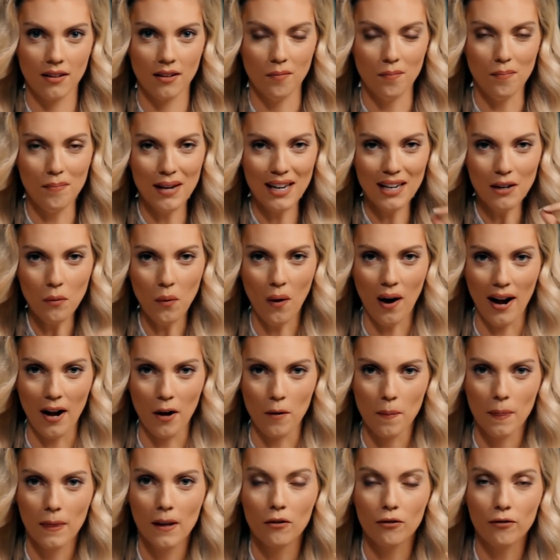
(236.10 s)

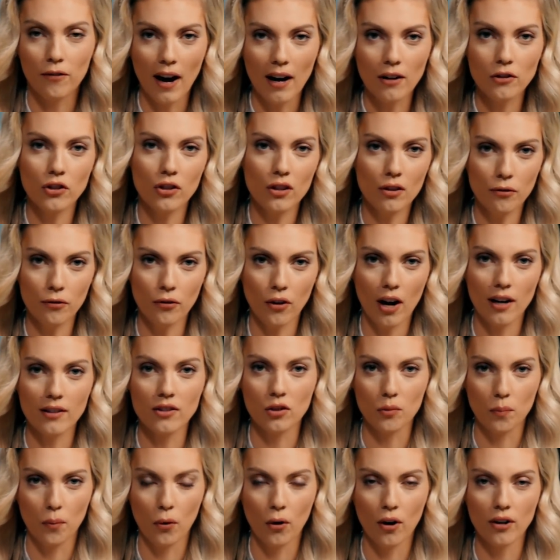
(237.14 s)
Meanwhile, Fauci the fraud
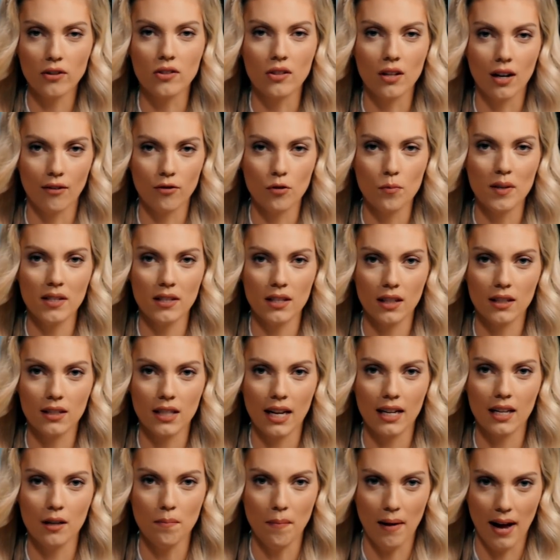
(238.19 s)
supports
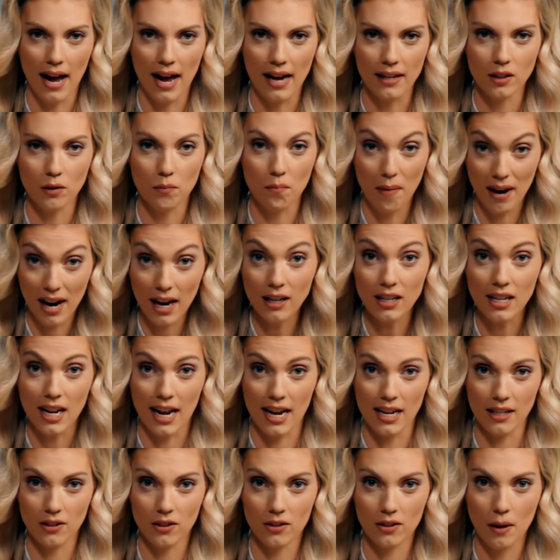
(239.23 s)
government-dictated mask
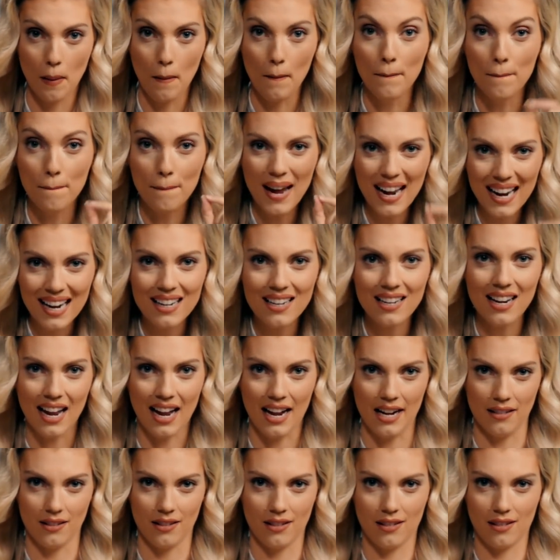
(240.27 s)
mandates,
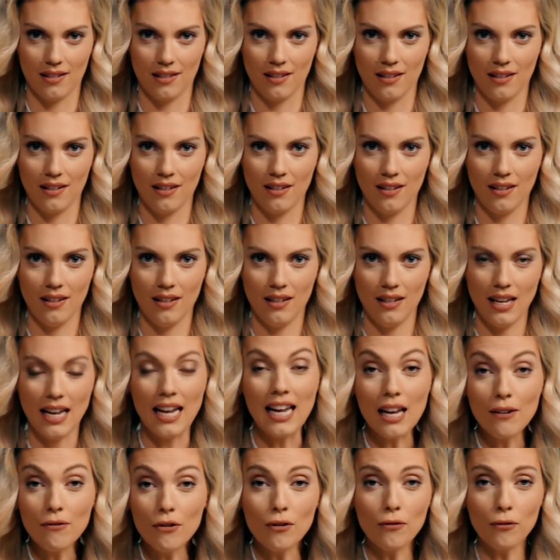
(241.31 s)
mandates,
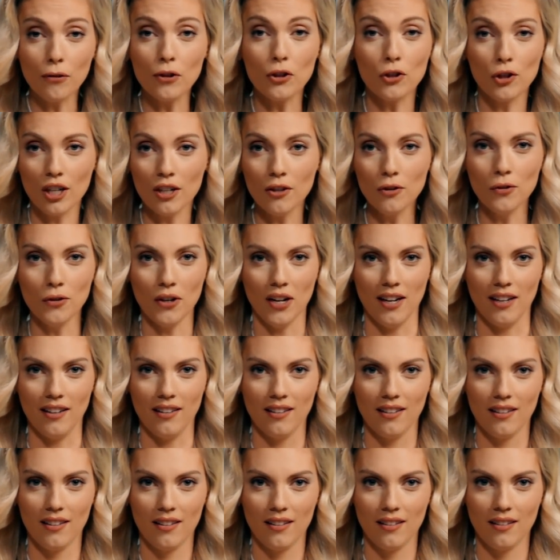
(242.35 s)
even for children.
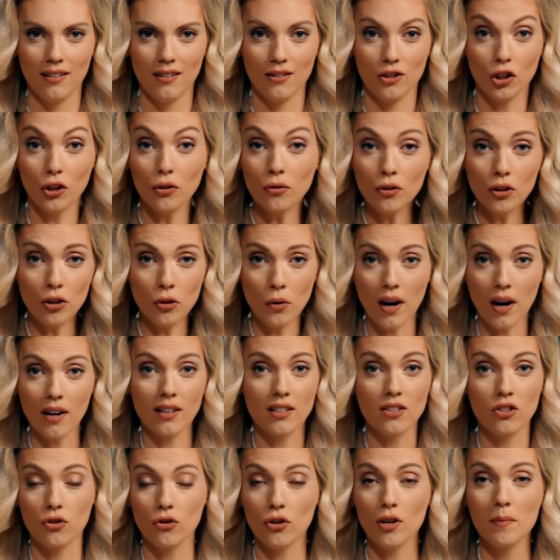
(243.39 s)
Children at
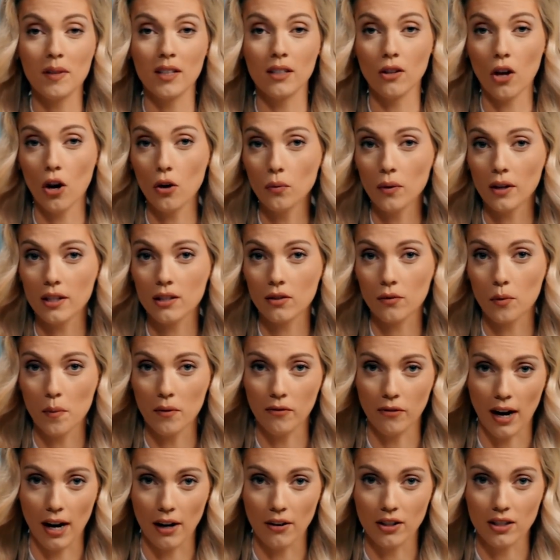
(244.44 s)
extremely low risk from the
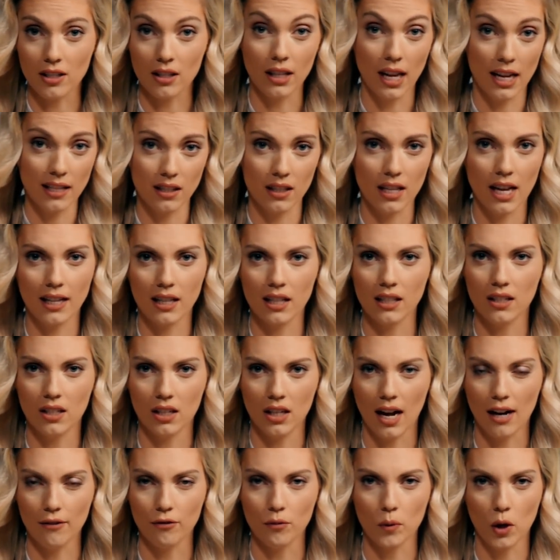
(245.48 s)
virus, less likely to
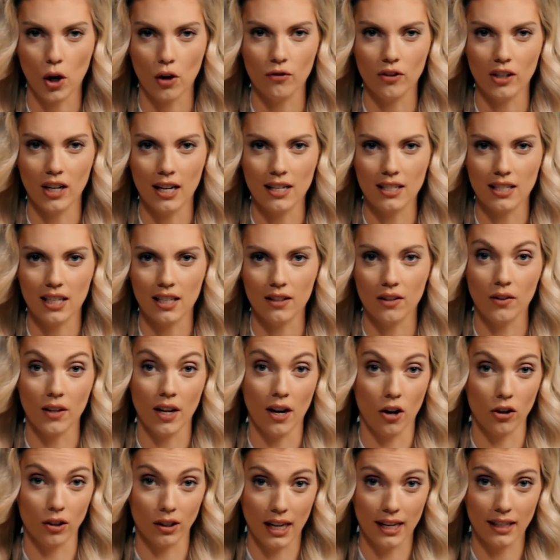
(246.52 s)
die from COVID nineteen than they
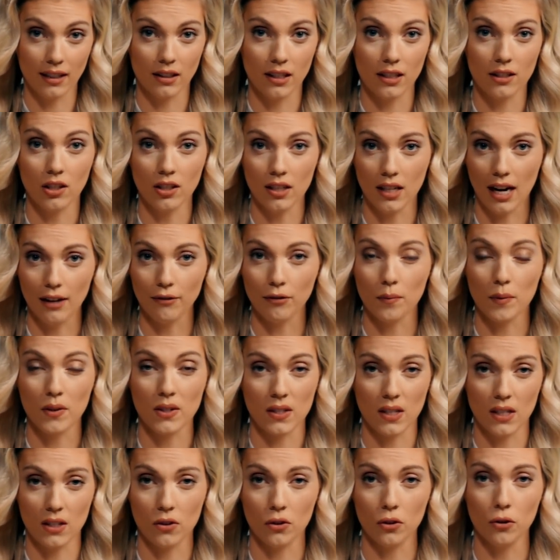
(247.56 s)
are likely to die from the
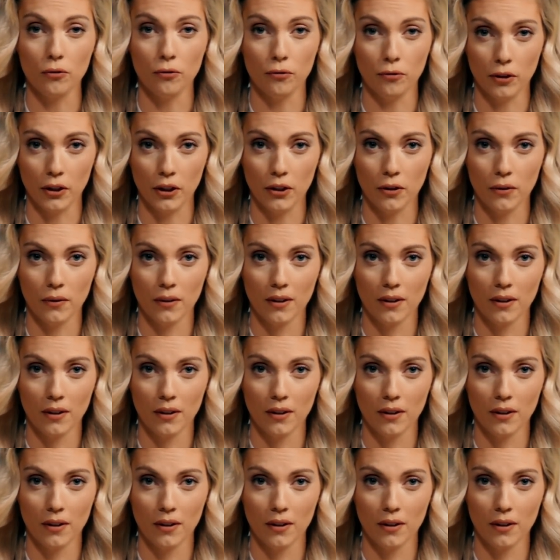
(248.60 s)
seasonal flu.